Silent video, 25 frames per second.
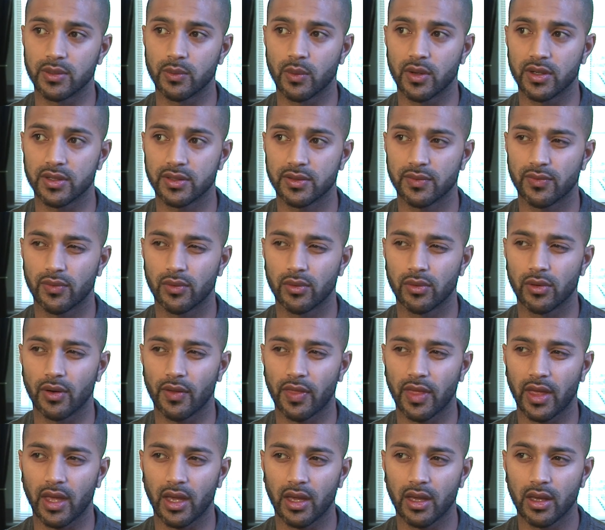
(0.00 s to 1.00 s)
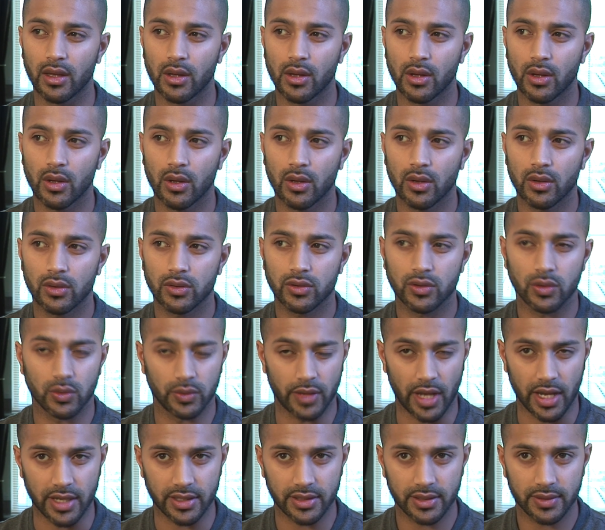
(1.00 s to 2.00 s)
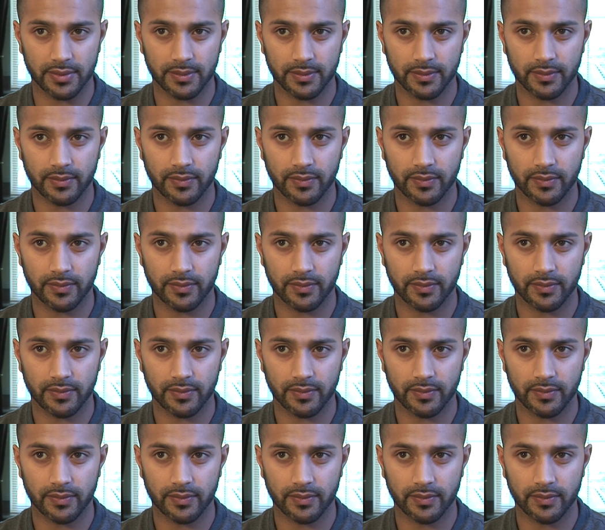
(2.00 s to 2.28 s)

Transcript: It was for, I think, 2 days,